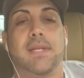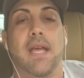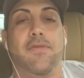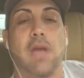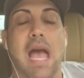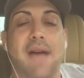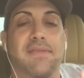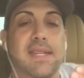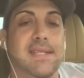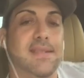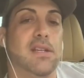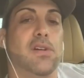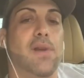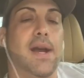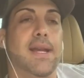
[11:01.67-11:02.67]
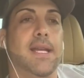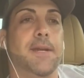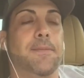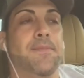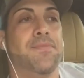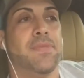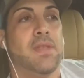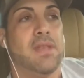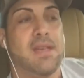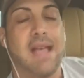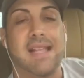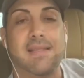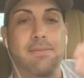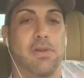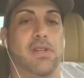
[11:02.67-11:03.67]
If you have decent credit, you
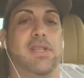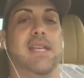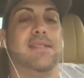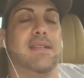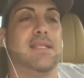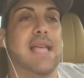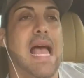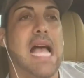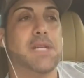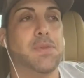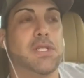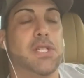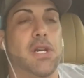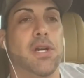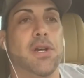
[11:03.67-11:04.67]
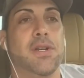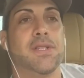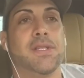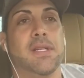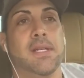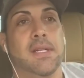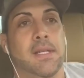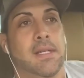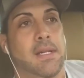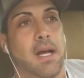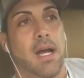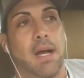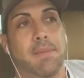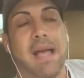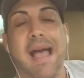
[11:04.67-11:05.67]
got some decent tax returns,
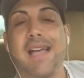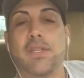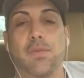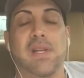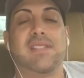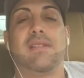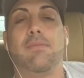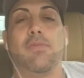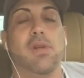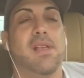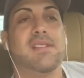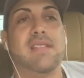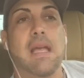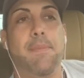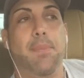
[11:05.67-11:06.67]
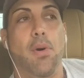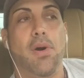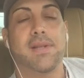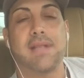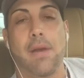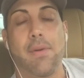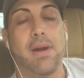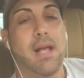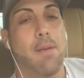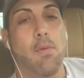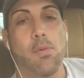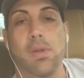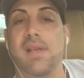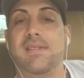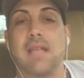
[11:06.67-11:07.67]
guys, read some real estate books. I read a couple
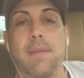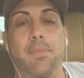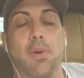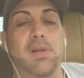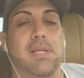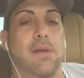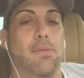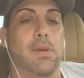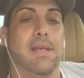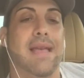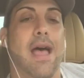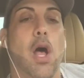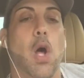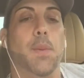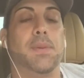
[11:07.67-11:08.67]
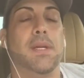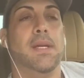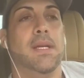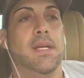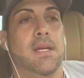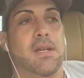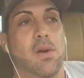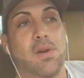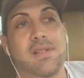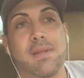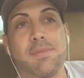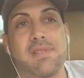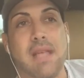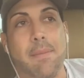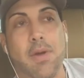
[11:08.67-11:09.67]
real estate books that really helped. Go to
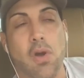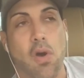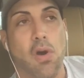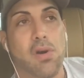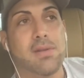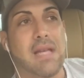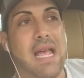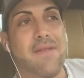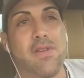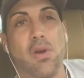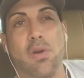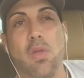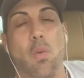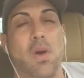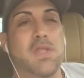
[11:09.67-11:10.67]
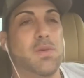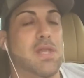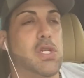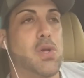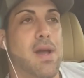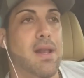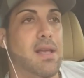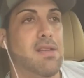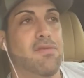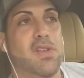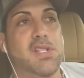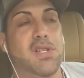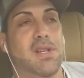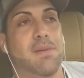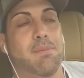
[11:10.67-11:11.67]
some seminars. I even go to the ones where they try to
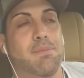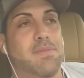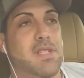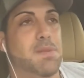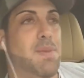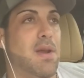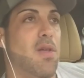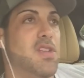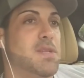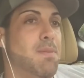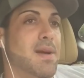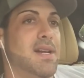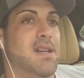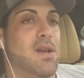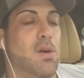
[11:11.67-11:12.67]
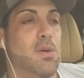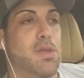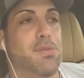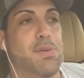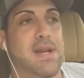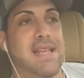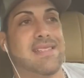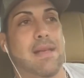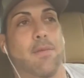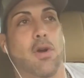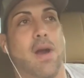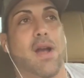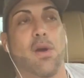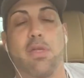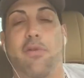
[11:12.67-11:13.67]
convince you to spend all this money to go to a 3-day seminar.
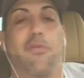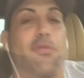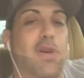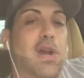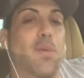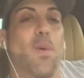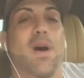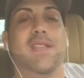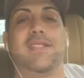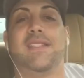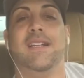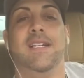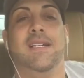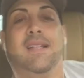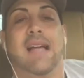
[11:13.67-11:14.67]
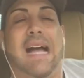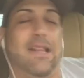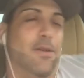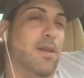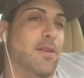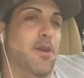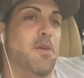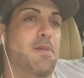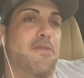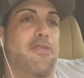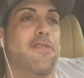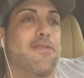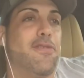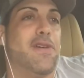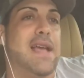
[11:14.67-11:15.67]
I go to the free ones. I learn a little bit for
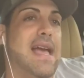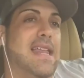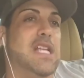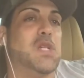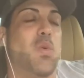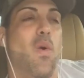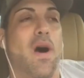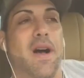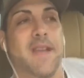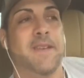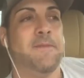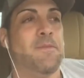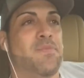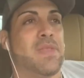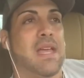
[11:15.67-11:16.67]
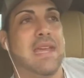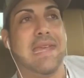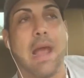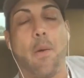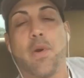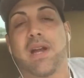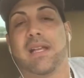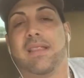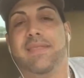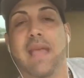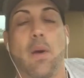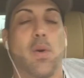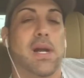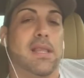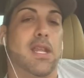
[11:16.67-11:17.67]
free at each one. Network a
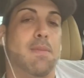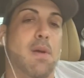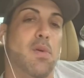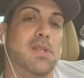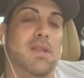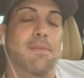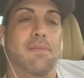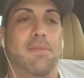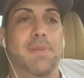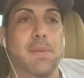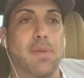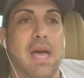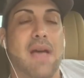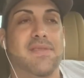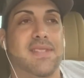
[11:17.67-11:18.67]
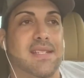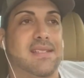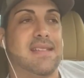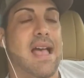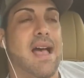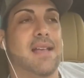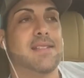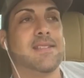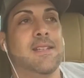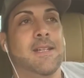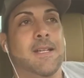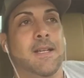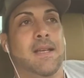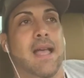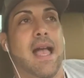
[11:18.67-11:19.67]
little bit with some people that have success.
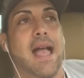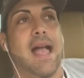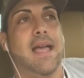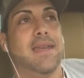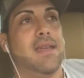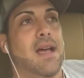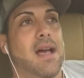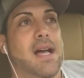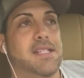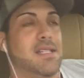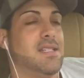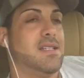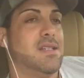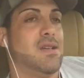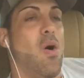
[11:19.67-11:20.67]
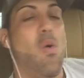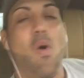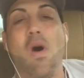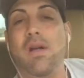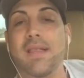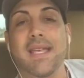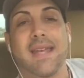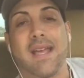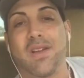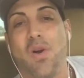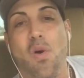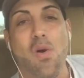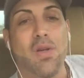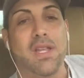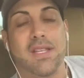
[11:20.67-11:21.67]
And I just go all in. I go
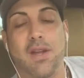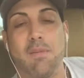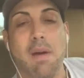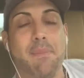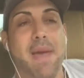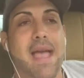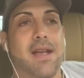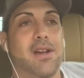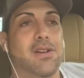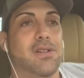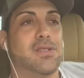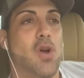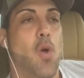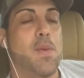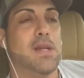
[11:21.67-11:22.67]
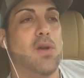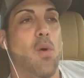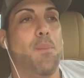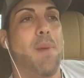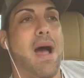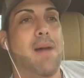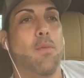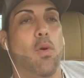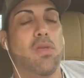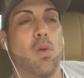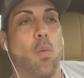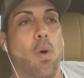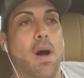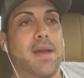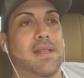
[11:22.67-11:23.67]
all in. You know, my banker told me don't buy more
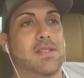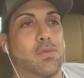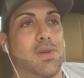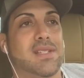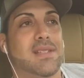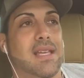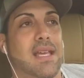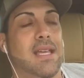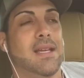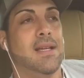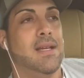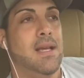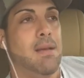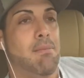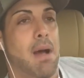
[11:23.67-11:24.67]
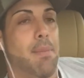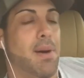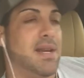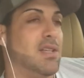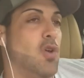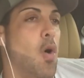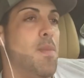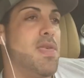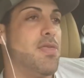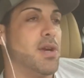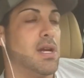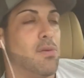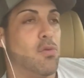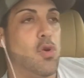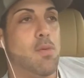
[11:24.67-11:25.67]
than one. It's risky. My buddy told me that they're
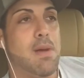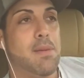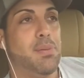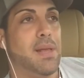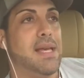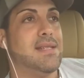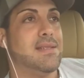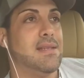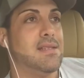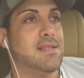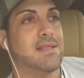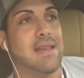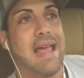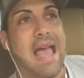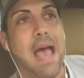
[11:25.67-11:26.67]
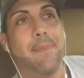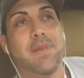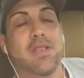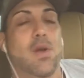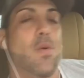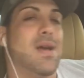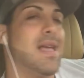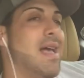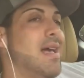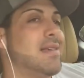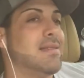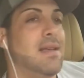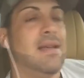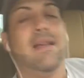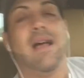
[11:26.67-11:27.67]
going to ruin my places. It's going to happen. You know what,
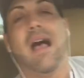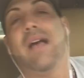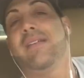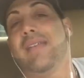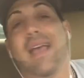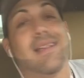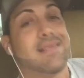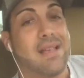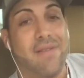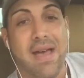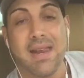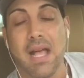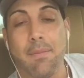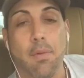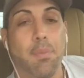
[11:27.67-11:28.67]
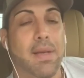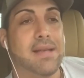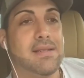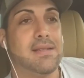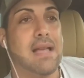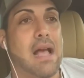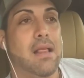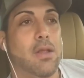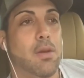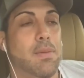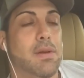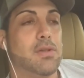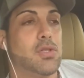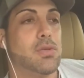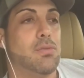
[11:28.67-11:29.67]
guys? Yes, I've had a couple places got a little
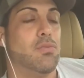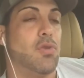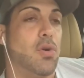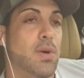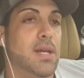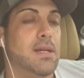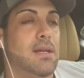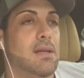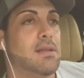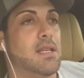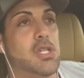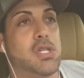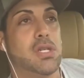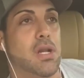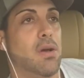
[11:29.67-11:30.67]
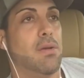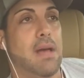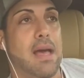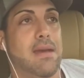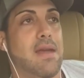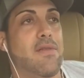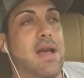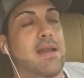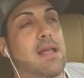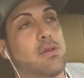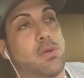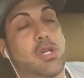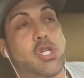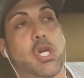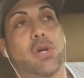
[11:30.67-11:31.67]
bit ruined. And, you know, I never had to
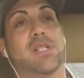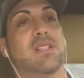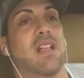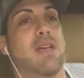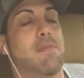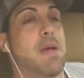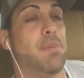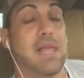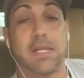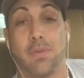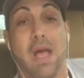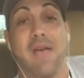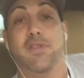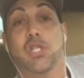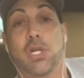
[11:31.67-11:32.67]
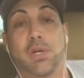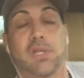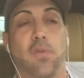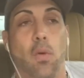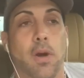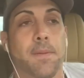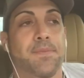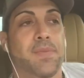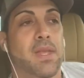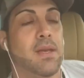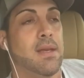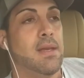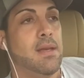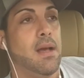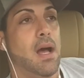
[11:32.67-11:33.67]
do an insurance claim yet, but that's why I have insurance for.
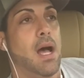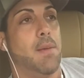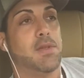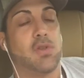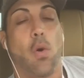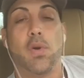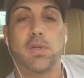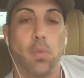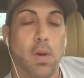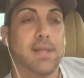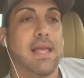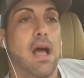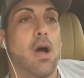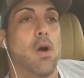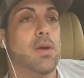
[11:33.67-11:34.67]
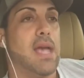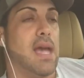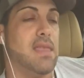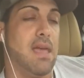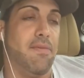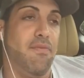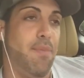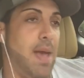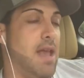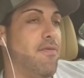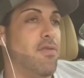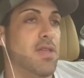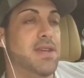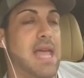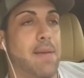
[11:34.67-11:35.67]
It's always worked out. Okay, they've paid
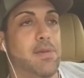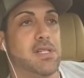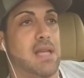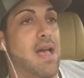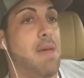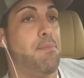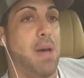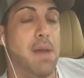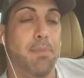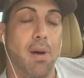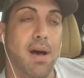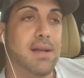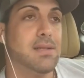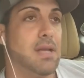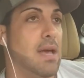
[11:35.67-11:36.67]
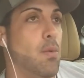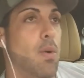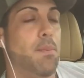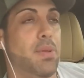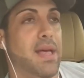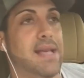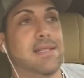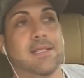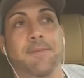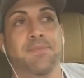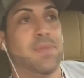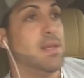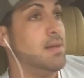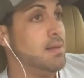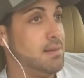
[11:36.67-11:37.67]
for the damages. I had bed bugs at one place.
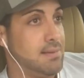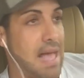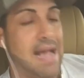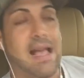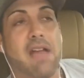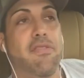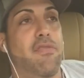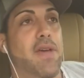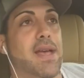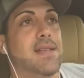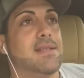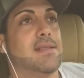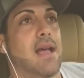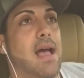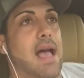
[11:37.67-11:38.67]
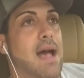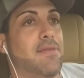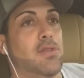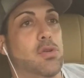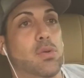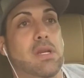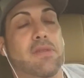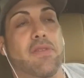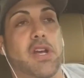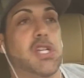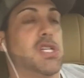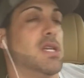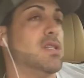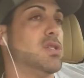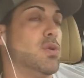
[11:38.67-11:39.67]
That got fixed. I have to do an
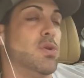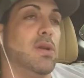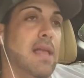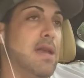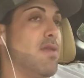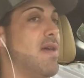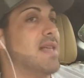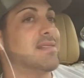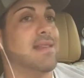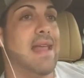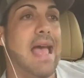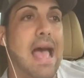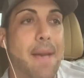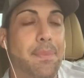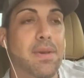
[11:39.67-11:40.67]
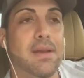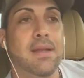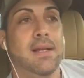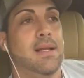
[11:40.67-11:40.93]
eviction sooner or later. That's going to happen.